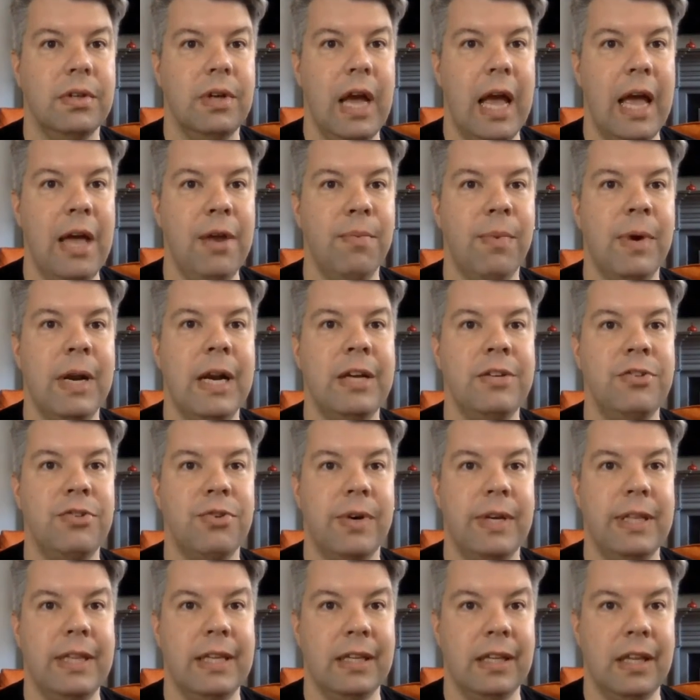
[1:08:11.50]
And when I
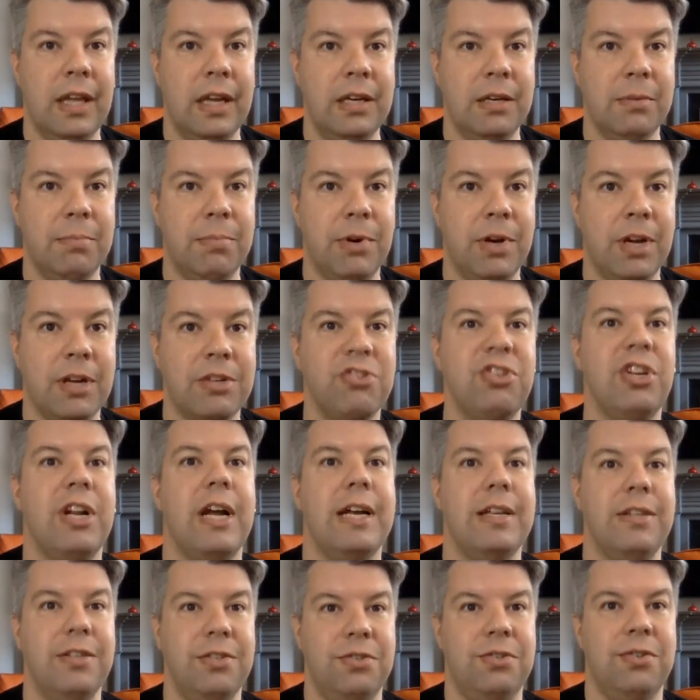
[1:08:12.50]
joined the London production, I
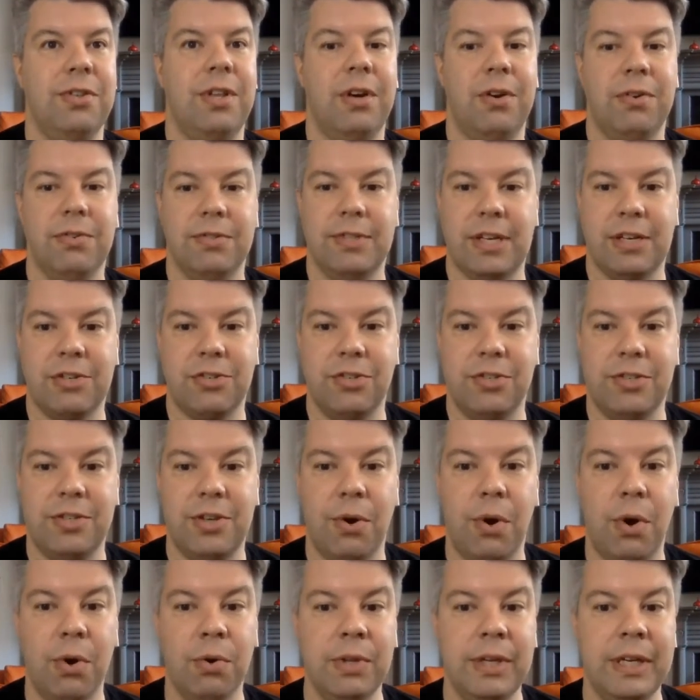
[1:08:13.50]
had to do that whole section.
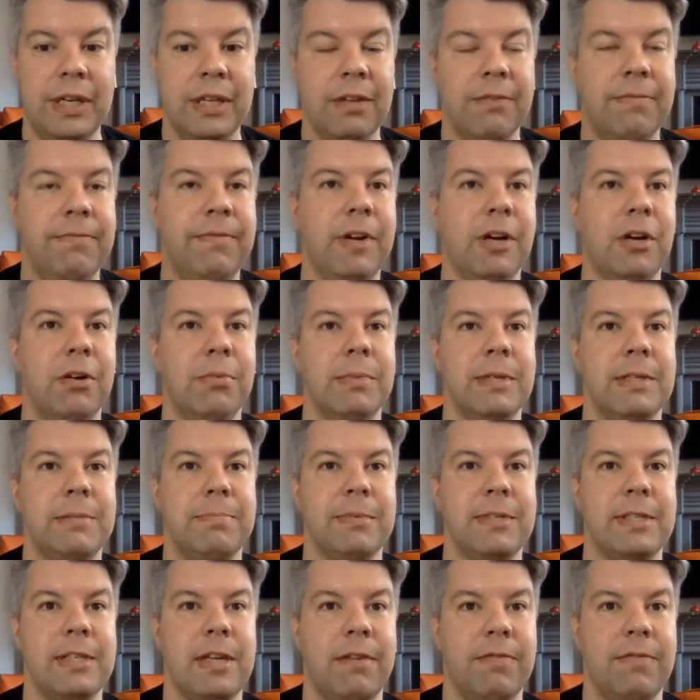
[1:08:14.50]
So only in the film is
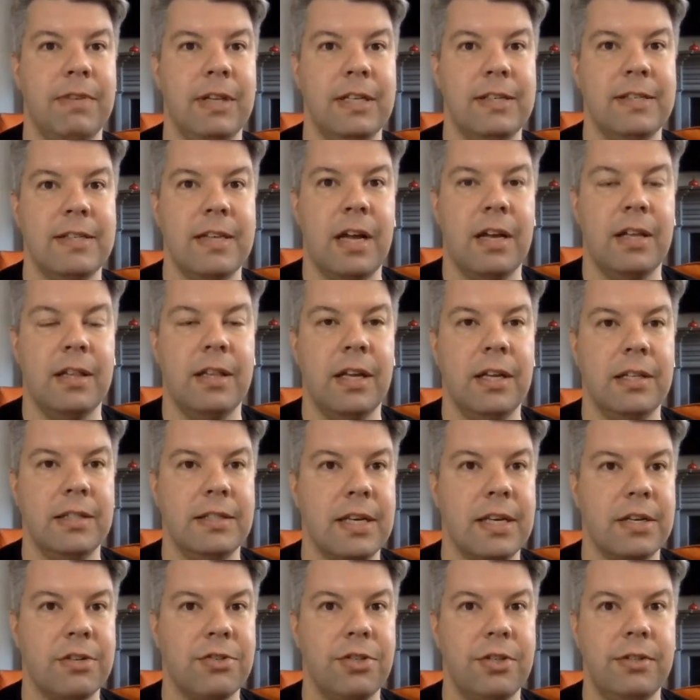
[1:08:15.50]
Mistoffelees not in that
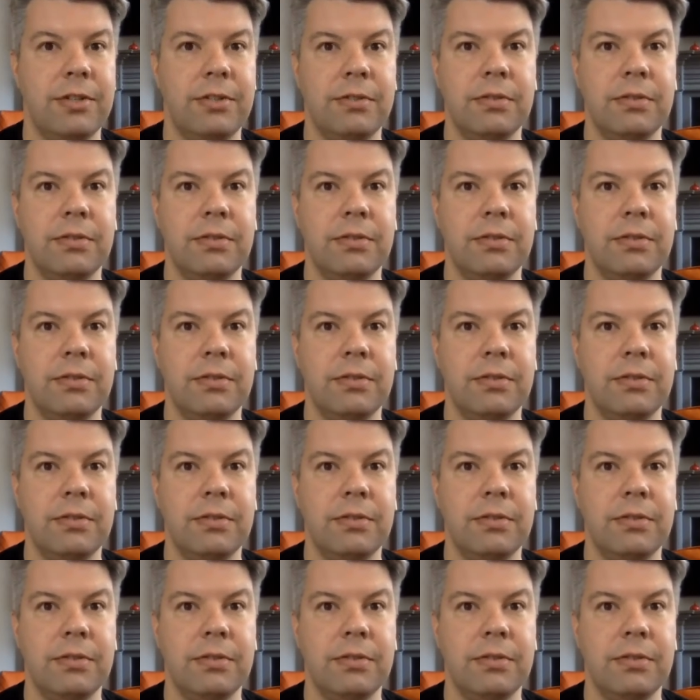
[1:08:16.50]
section.